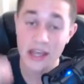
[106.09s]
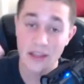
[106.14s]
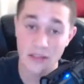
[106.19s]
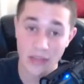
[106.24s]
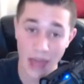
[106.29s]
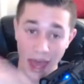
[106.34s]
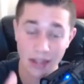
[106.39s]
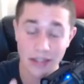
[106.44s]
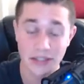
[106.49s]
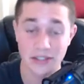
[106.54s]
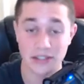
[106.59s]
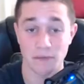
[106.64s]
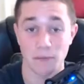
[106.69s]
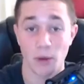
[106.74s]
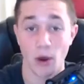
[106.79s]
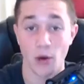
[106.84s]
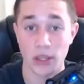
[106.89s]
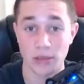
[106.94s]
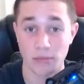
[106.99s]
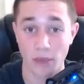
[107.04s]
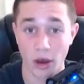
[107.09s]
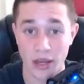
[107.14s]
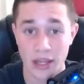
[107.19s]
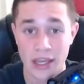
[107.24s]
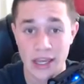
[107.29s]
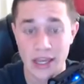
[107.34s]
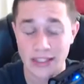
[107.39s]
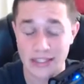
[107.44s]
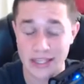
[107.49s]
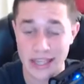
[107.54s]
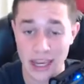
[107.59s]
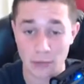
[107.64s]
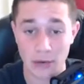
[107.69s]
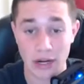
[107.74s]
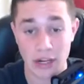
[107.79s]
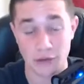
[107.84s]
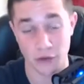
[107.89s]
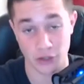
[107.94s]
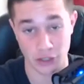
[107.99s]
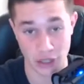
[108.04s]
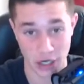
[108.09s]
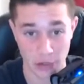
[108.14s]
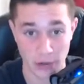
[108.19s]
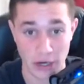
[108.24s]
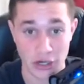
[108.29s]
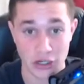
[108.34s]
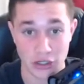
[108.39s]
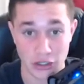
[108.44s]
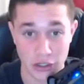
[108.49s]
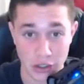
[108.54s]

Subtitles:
that list of Pokemon to get ready for Generation